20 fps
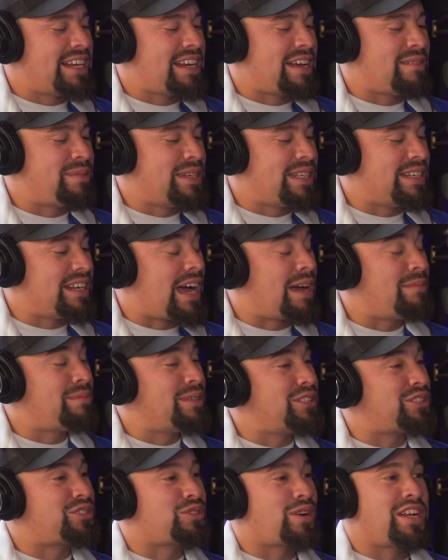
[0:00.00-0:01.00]
I've
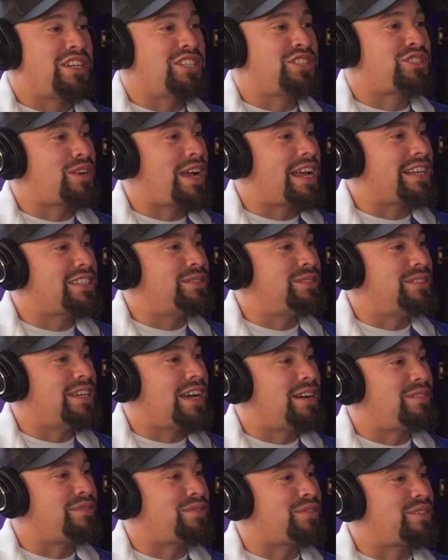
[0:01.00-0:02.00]
been trying to track you
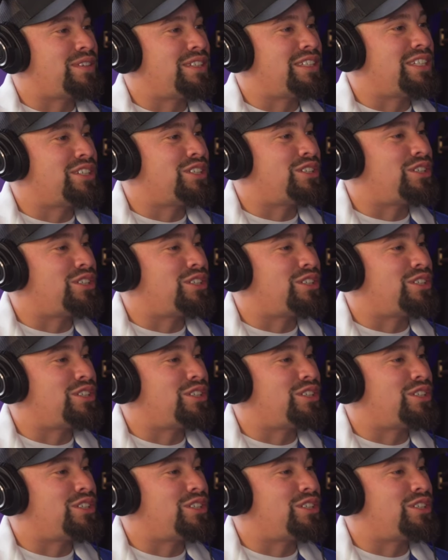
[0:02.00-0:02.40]
down for a year.